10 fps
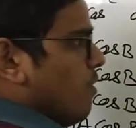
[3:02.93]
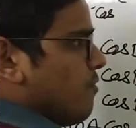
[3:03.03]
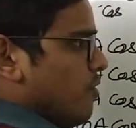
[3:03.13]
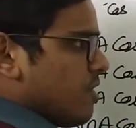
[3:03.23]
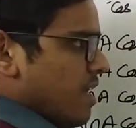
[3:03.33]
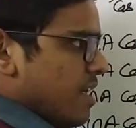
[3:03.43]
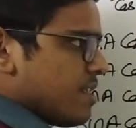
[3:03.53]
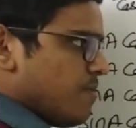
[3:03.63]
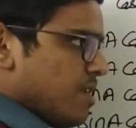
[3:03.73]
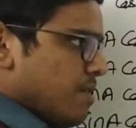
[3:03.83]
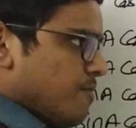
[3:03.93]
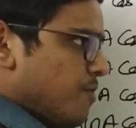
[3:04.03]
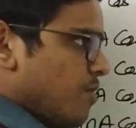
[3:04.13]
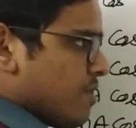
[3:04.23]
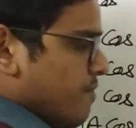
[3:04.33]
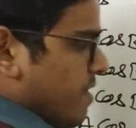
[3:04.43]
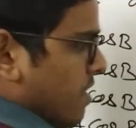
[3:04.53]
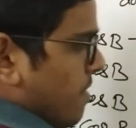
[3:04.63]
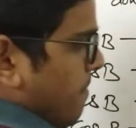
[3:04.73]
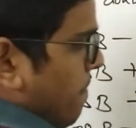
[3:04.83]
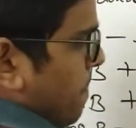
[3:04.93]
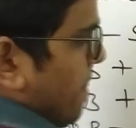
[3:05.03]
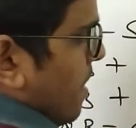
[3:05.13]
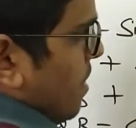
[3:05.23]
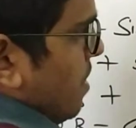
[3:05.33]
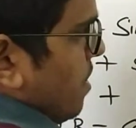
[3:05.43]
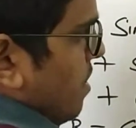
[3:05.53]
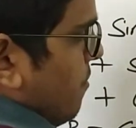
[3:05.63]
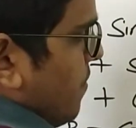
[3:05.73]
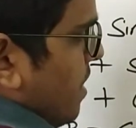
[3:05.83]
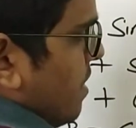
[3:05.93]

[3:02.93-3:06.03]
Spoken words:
For next one, fourth one, if I